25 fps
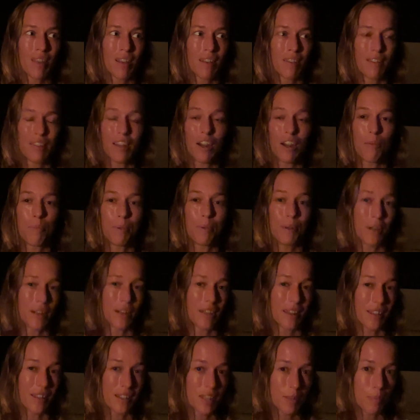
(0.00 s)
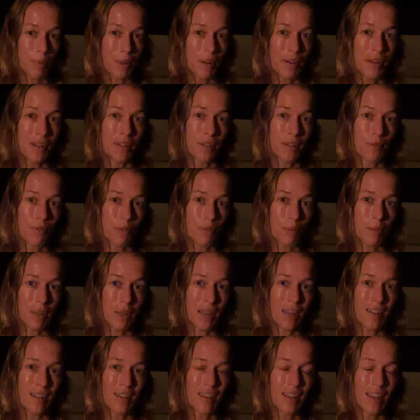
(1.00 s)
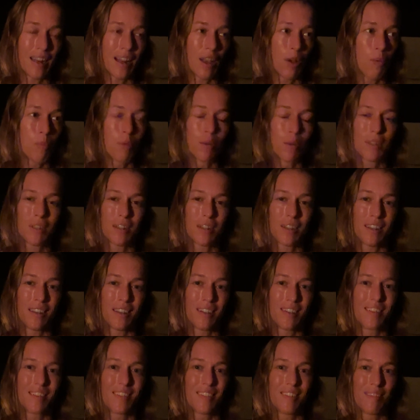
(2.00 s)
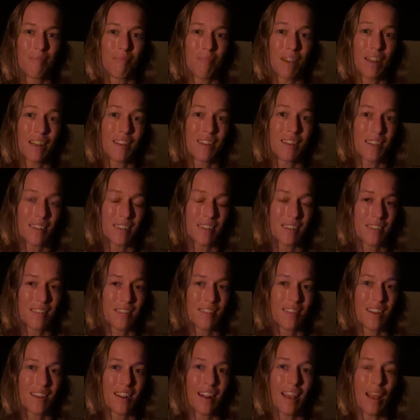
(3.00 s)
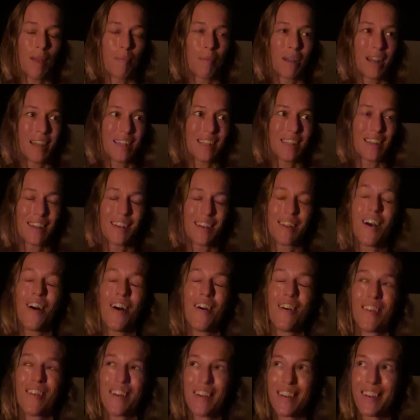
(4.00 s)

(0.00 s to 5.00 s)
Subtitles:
therapeutic experience for me. And I almost didn't make this tonight, but I said, no,